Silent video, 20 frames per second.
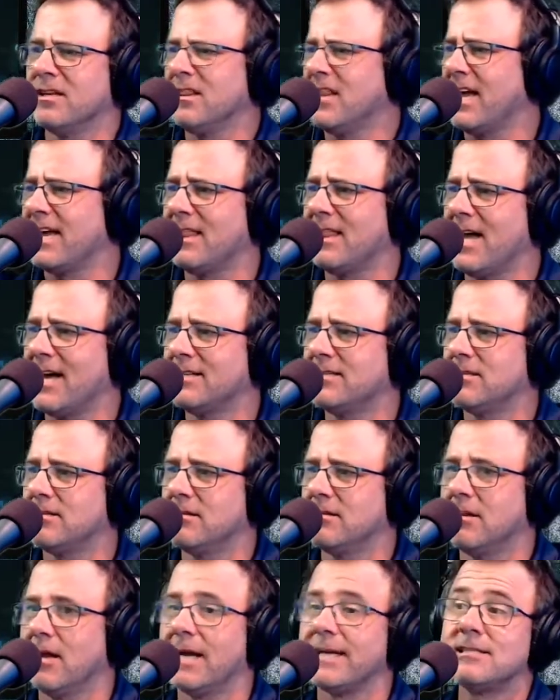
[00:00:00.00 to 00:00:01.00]

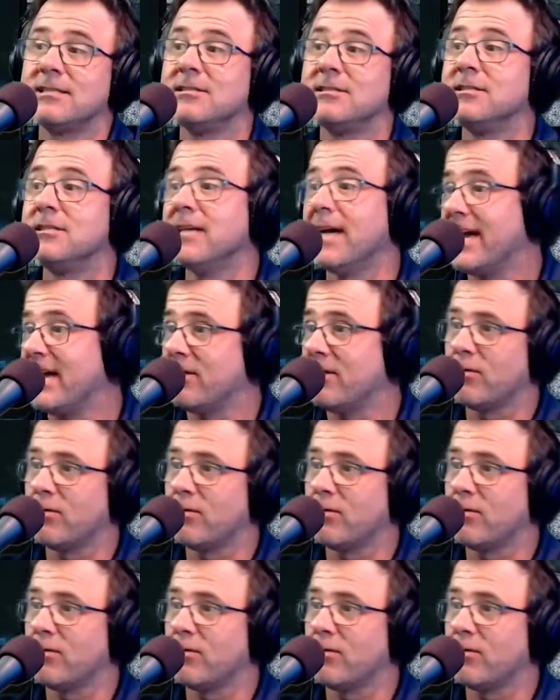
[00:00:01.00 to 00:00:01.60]
Like today,